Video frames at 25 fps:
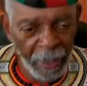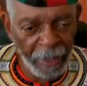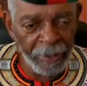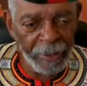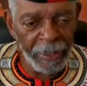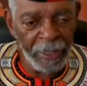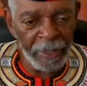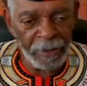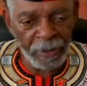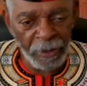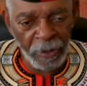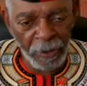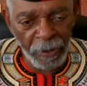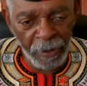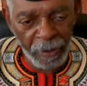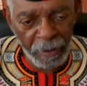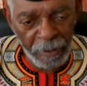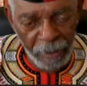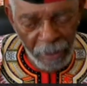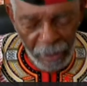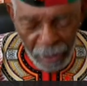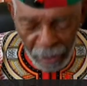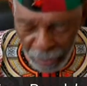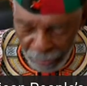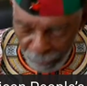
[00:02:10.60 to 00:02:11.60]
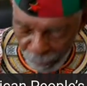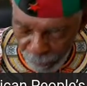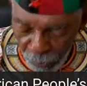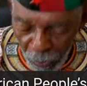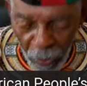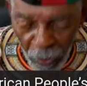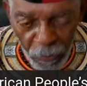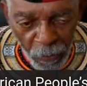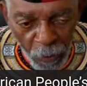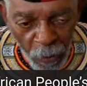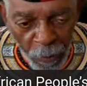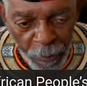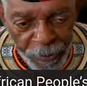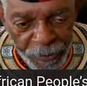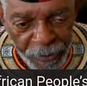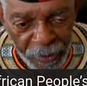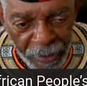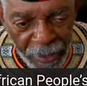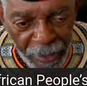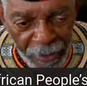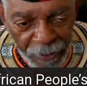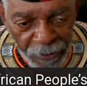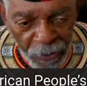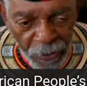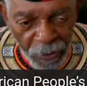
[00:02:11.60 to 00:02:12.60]
they took Paul
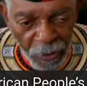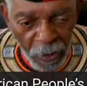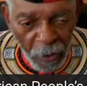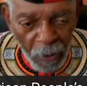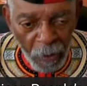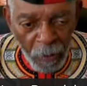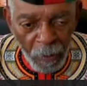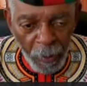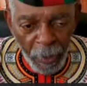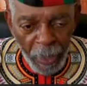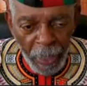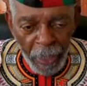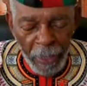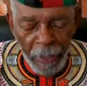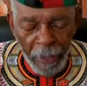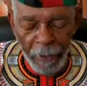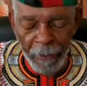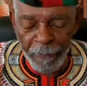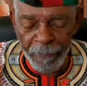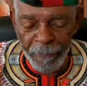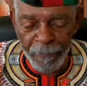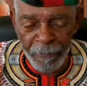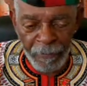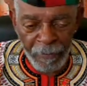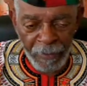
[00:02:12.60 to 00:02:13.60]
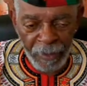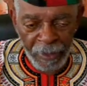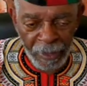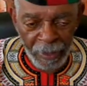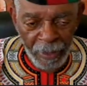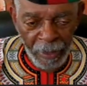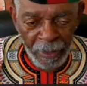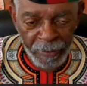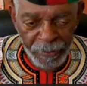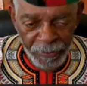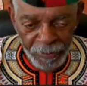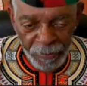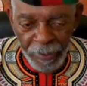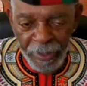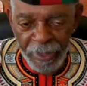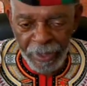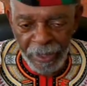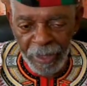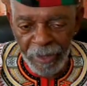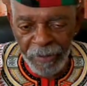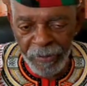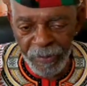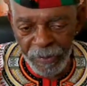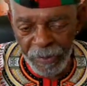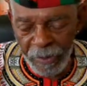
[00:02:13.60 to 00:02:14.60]
Robeson, as you know. It's really
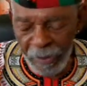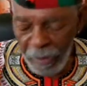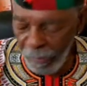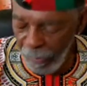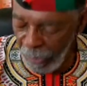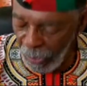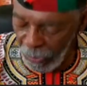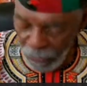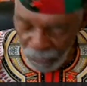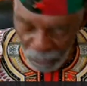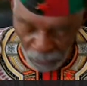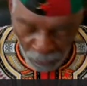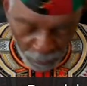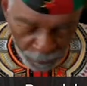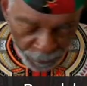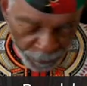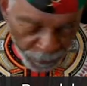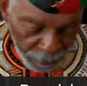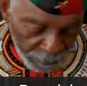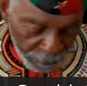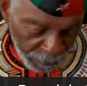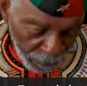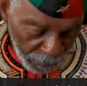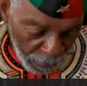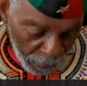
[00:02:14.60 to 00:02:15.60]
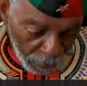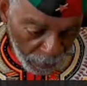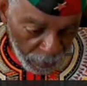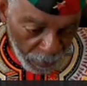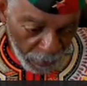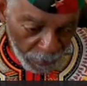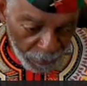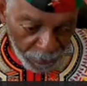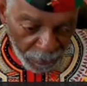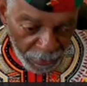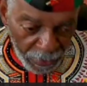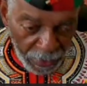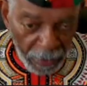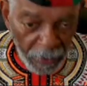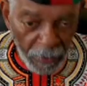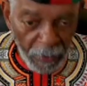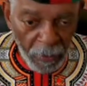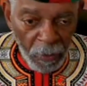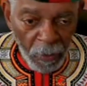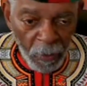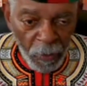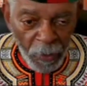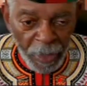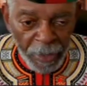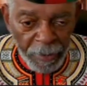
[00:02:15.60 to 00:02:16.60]
interesting about Robeson because
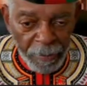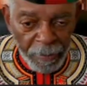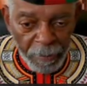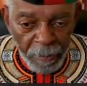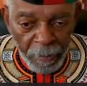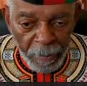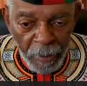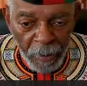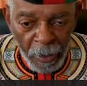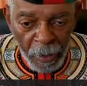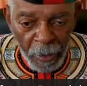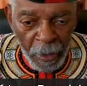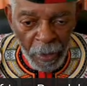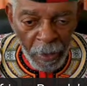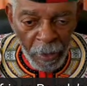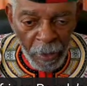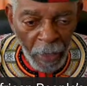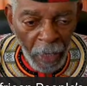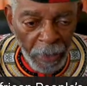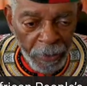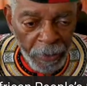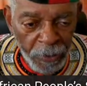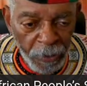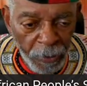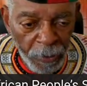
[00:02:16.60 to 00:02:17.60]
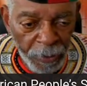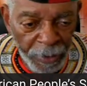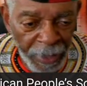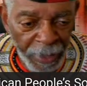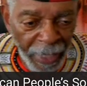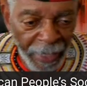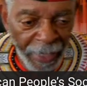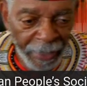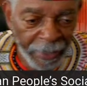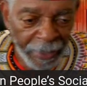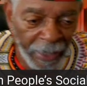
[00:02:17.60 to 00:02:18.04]
he went to the United